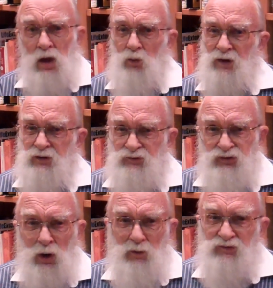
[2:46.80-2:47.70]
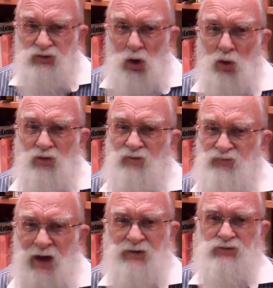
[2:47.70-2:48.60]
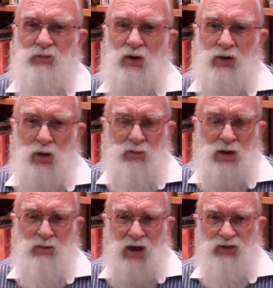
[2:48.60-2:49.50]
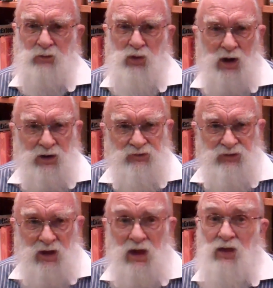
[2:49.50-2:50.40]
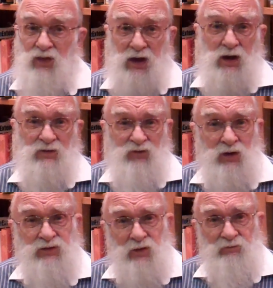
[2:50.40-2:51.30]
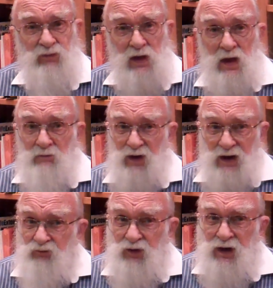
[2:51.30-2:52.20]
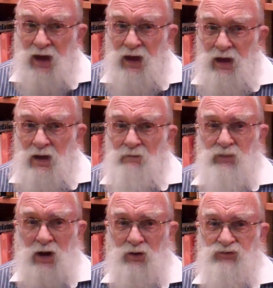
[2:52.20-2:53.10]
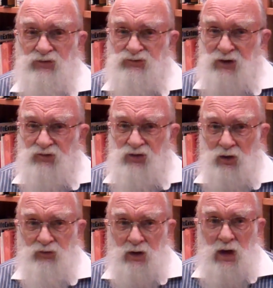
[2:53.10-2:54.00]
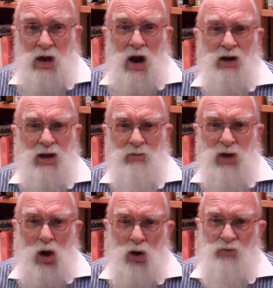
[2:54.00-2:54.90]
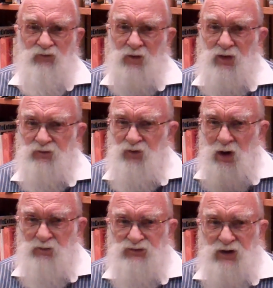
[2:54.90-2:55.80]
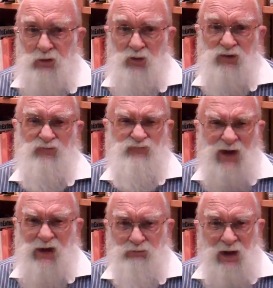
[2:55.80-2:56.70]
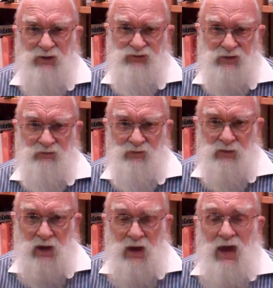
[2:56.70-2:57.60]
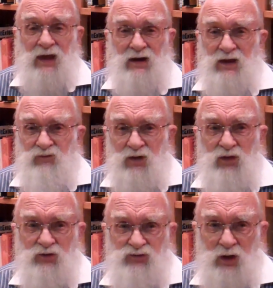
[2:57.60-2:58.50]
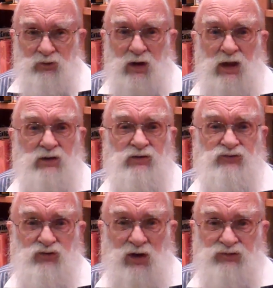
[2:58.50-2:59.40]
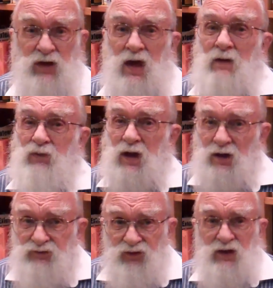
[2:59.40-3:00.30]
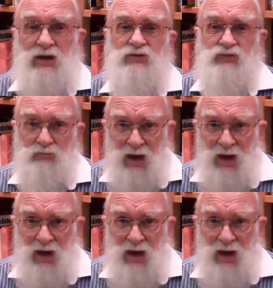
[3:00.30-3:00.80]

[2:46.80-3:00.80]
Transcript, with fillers: When consumers know the facts about homeopathic products, they can avoid them. But every day, parents of sick children are coming home from their pharmacy with fake medicine and leaving their children in distress because these